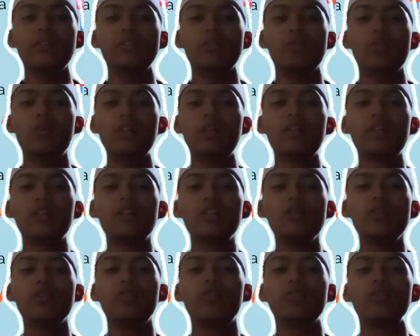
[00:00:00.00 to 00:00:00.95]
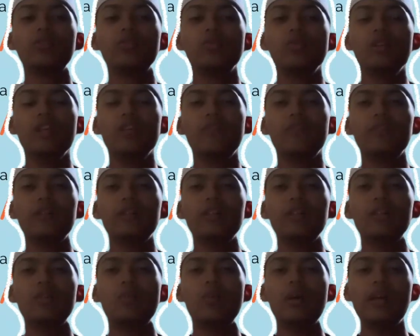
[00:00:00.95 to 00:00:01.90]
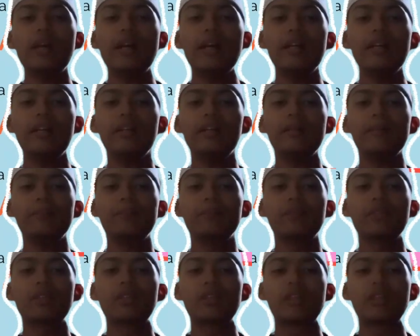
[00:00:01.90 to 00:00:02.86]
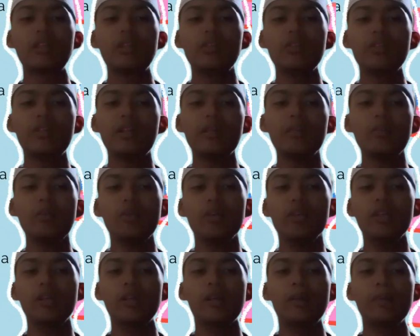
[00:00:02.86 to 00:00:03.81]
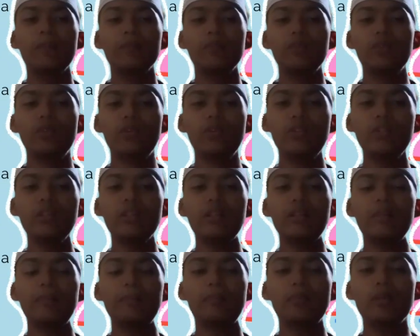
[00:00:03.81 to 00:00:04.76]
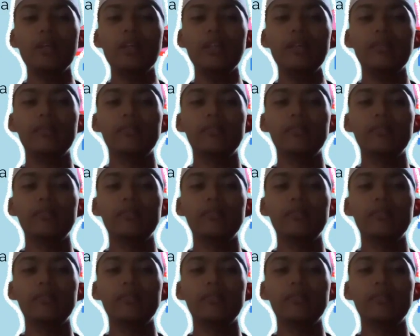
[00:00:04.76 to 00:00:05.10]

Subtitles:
the worker use to lift a 100 kg load using a pulley?